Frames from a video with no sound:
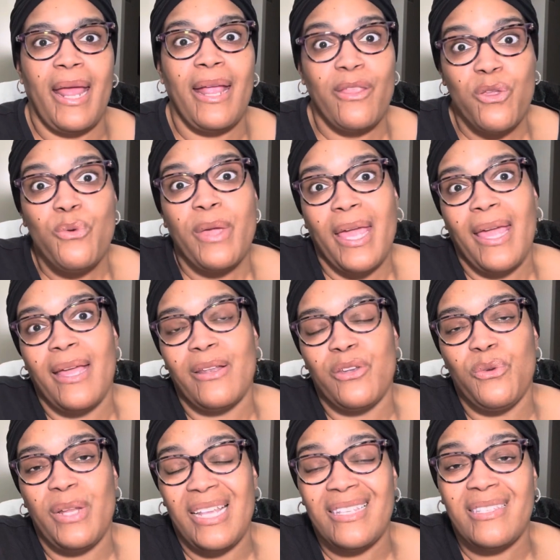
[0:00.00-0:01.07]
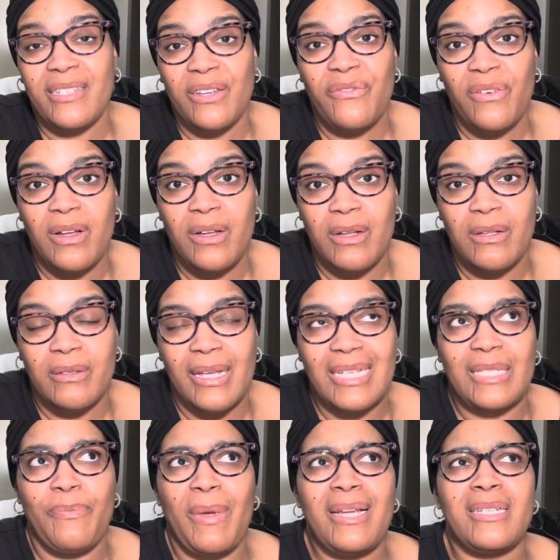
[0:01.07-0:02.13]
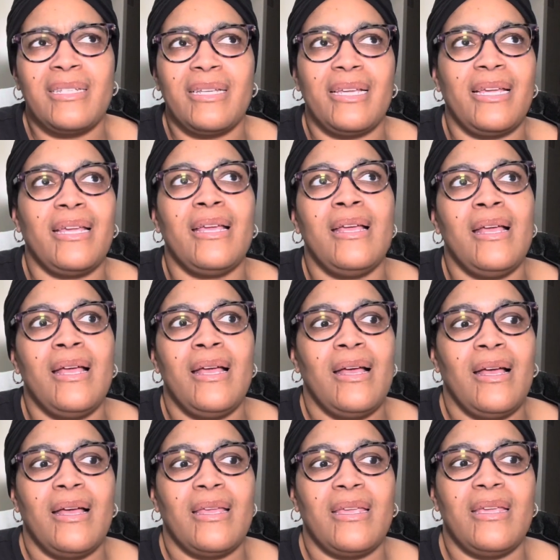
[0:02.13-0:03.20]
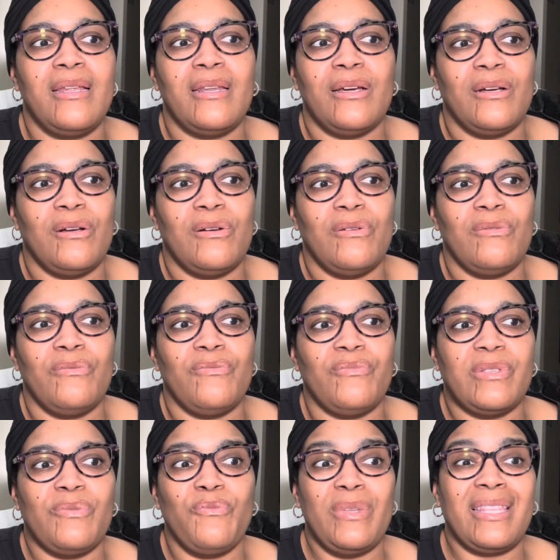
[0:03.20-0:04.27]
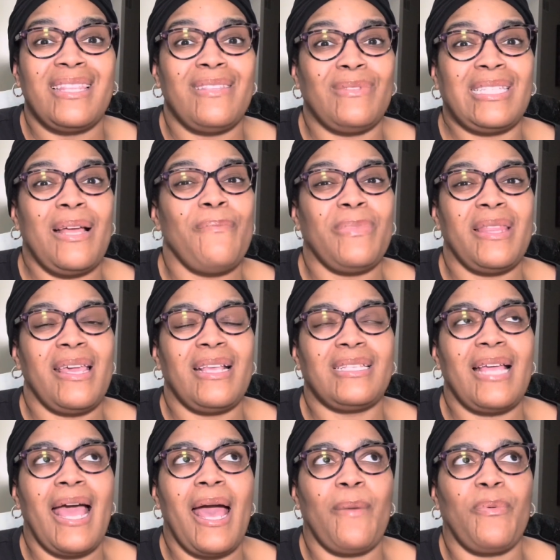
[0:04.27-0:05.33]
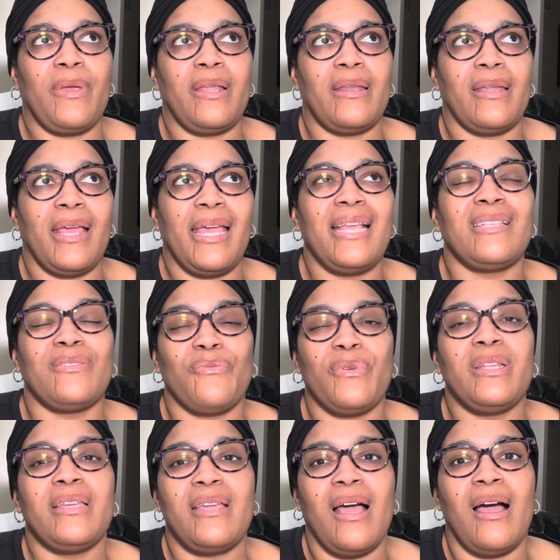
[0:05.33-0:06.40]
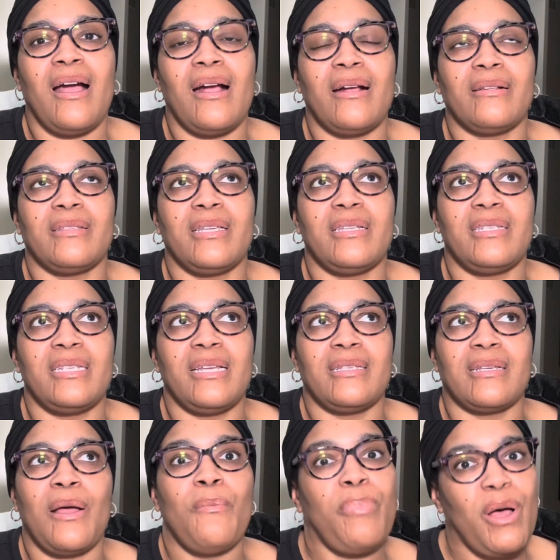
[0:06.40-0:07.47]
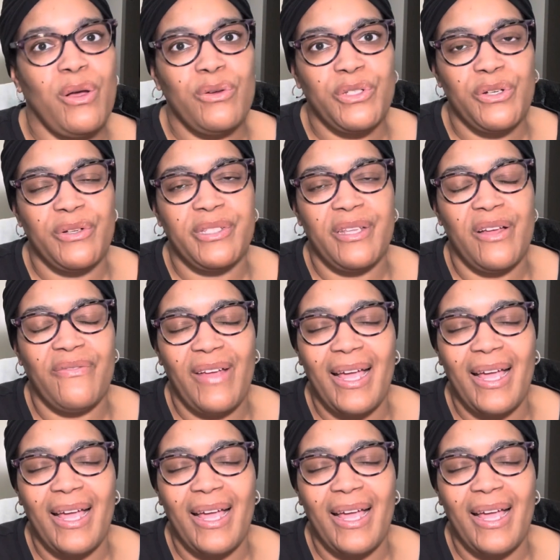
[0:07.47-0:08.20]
And you can do it. It's difficult, especially, when some things happen, it's really hard to just compose yourself.